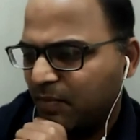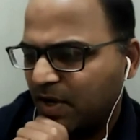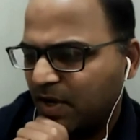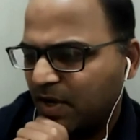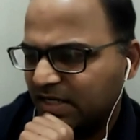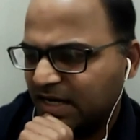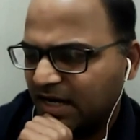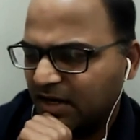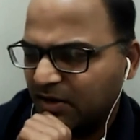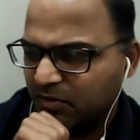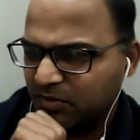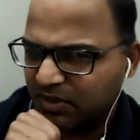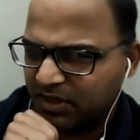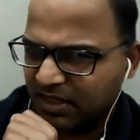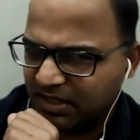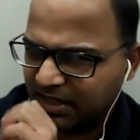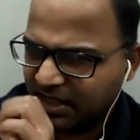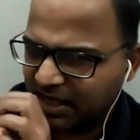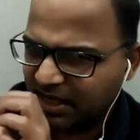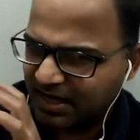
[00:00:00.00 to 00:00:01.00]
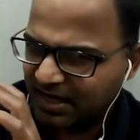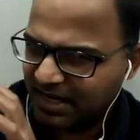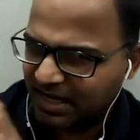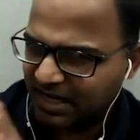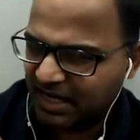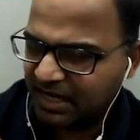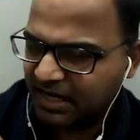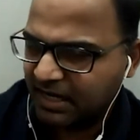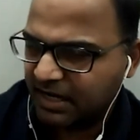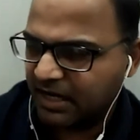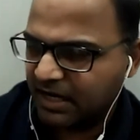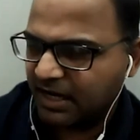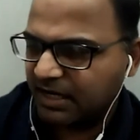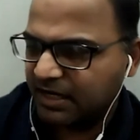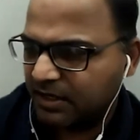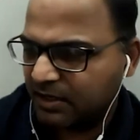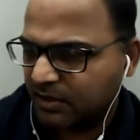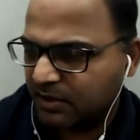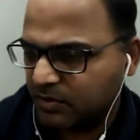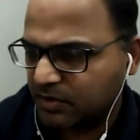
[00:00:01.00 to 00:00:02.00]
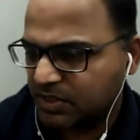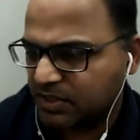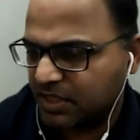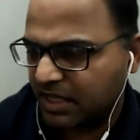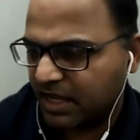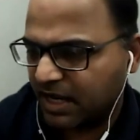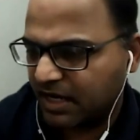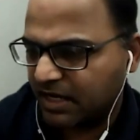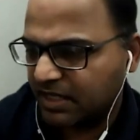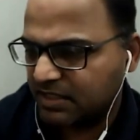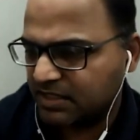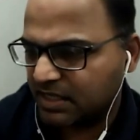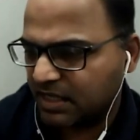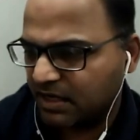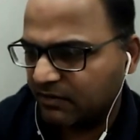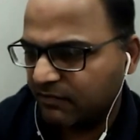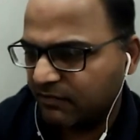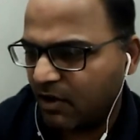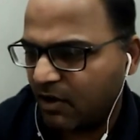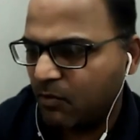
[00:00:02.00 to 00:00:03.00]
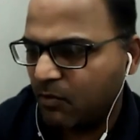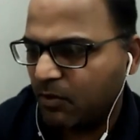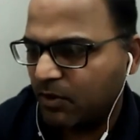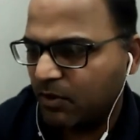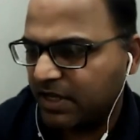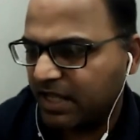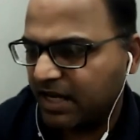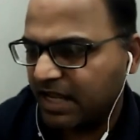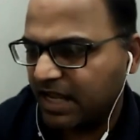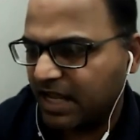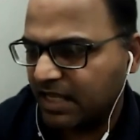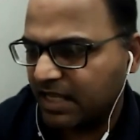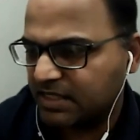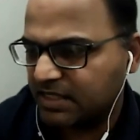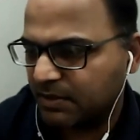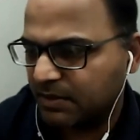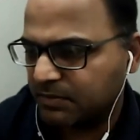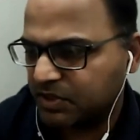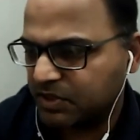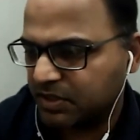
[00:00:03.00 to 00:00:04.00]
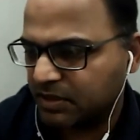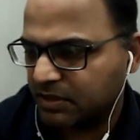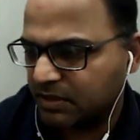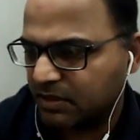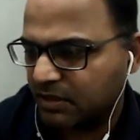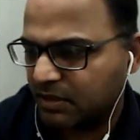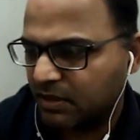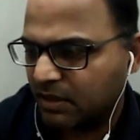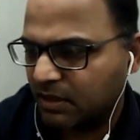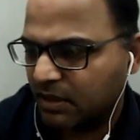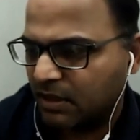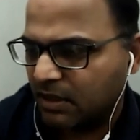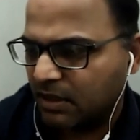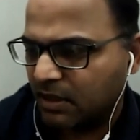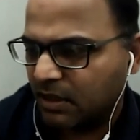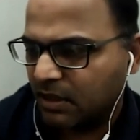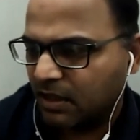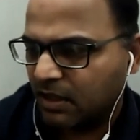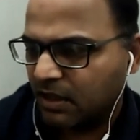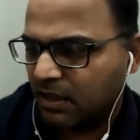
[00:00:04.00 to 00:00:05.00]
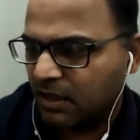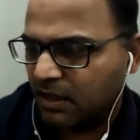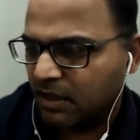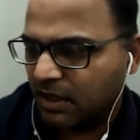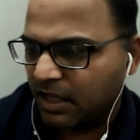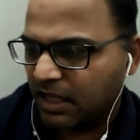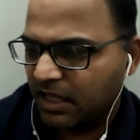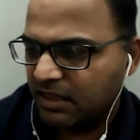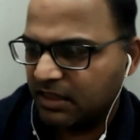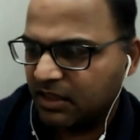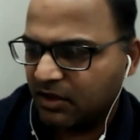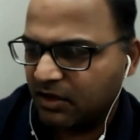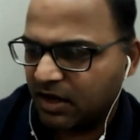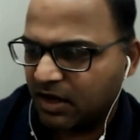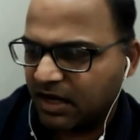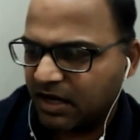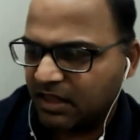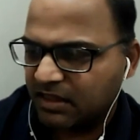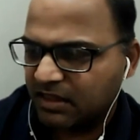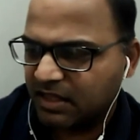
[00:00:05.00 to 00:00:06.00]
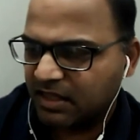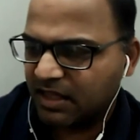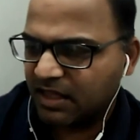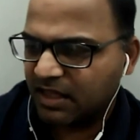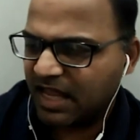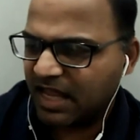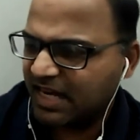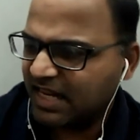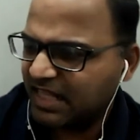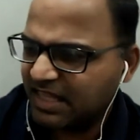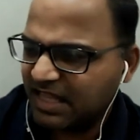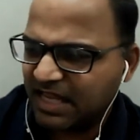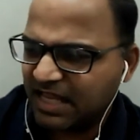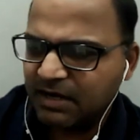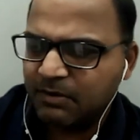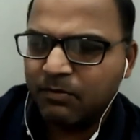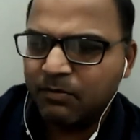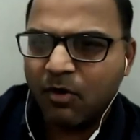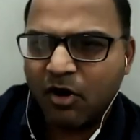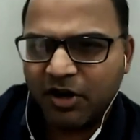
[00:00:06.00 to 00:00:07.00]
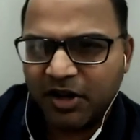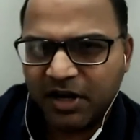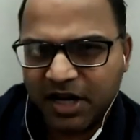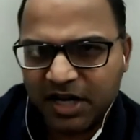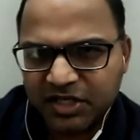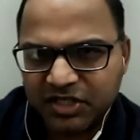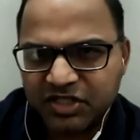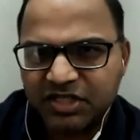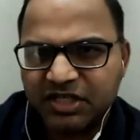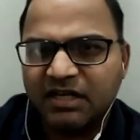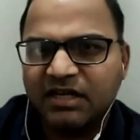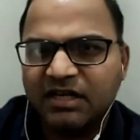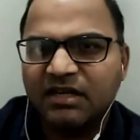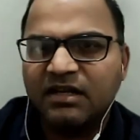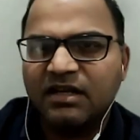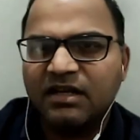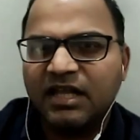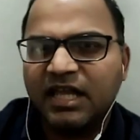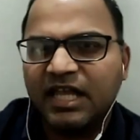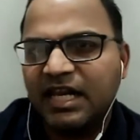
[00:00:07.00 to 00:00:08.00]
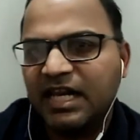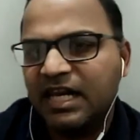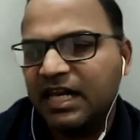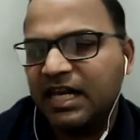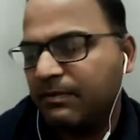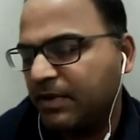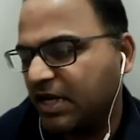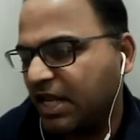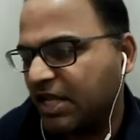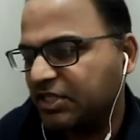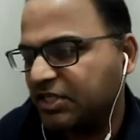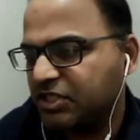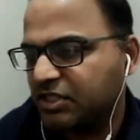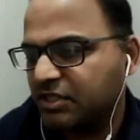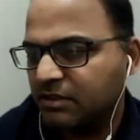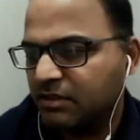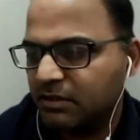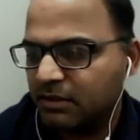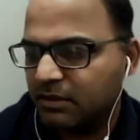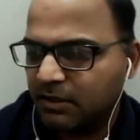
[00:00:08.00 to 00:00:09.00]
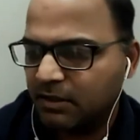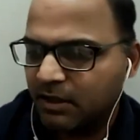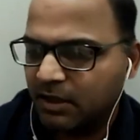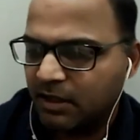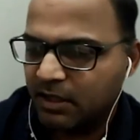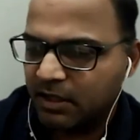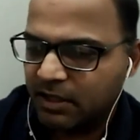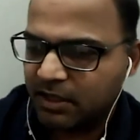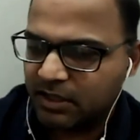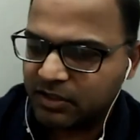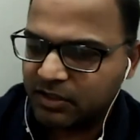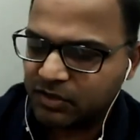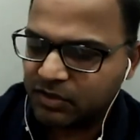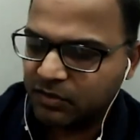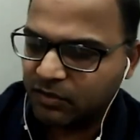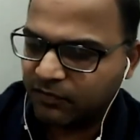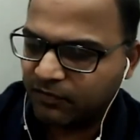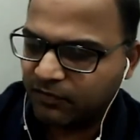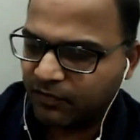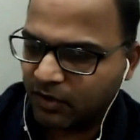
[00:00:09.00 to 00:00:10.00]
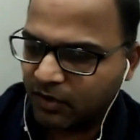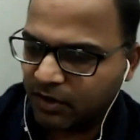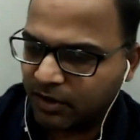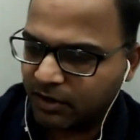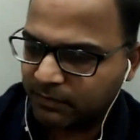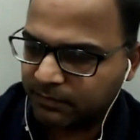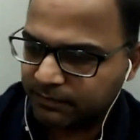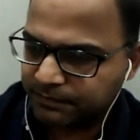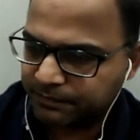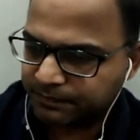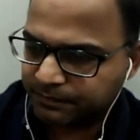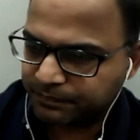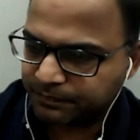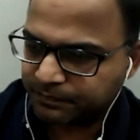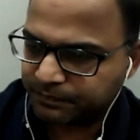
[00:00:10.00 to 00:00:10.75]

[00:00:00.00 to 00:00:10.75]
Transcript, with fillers: but I don't think they're directly related to CKD itself. How about dairy consumption? Healthy or unhealthy? Anything in moderation, in limitation is good for,